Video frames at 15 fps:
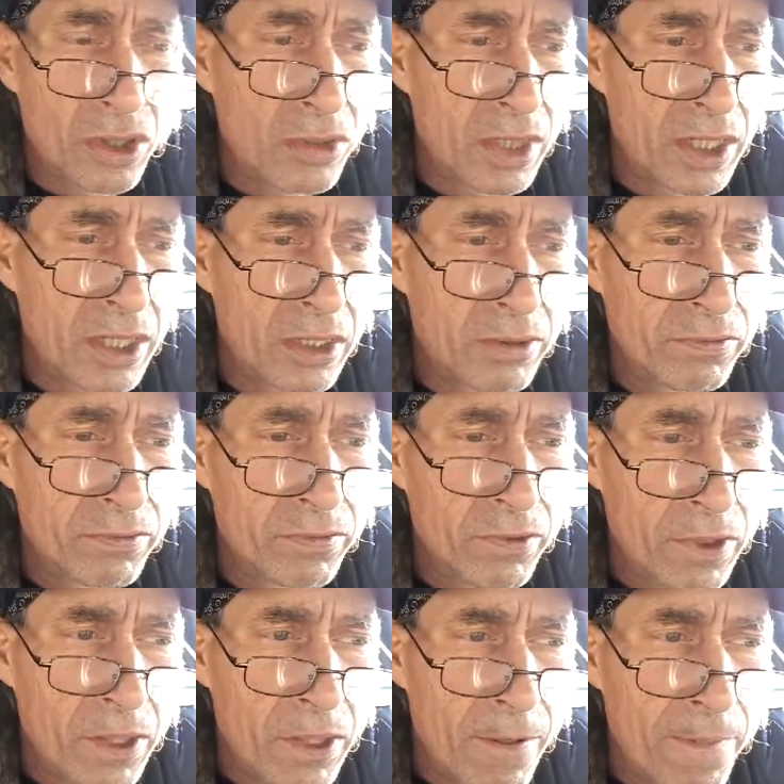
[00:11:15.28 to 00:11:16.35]
I'll have
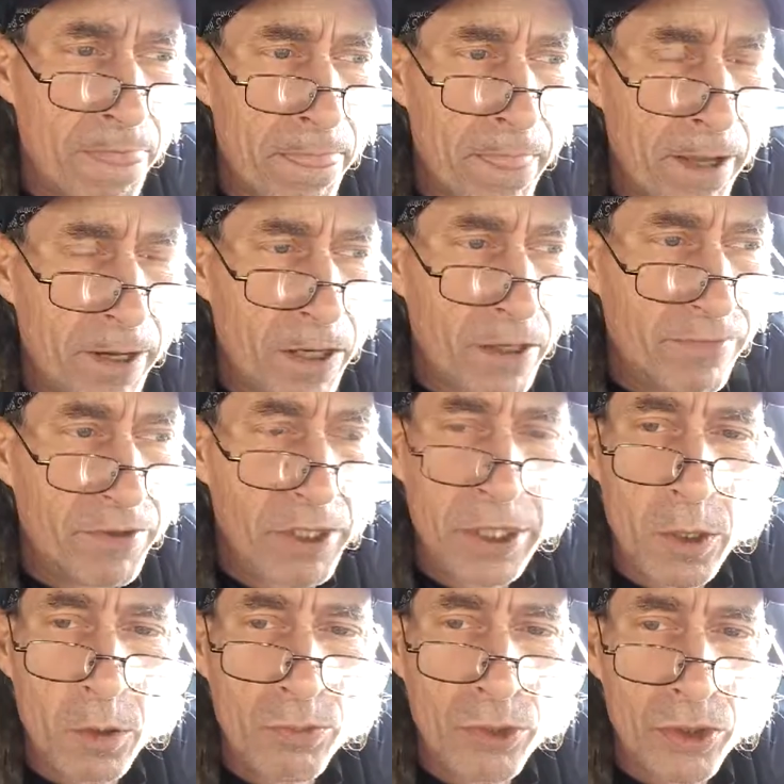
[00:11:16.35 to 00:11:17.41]

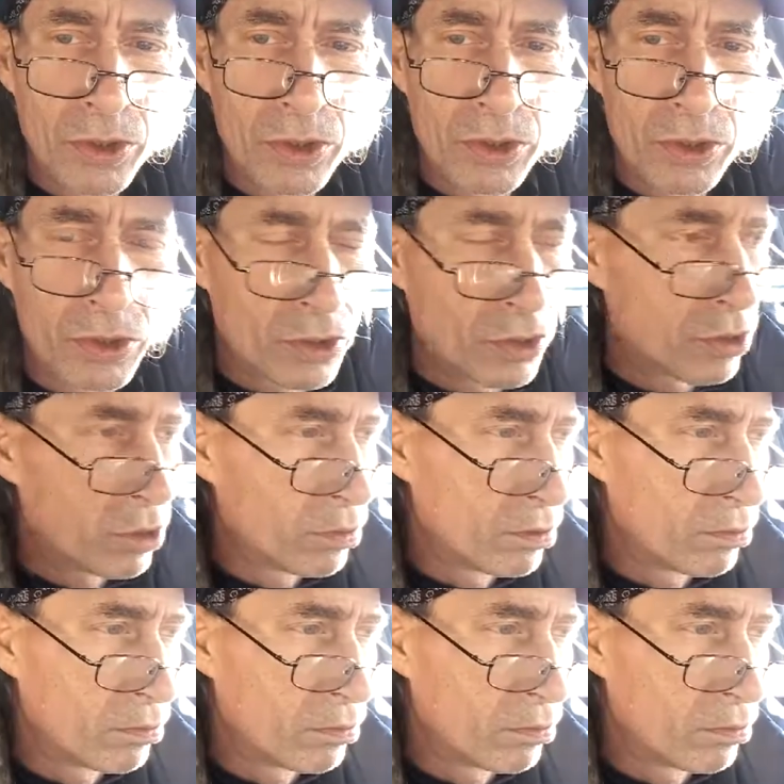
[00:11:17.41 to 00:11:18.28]
video books,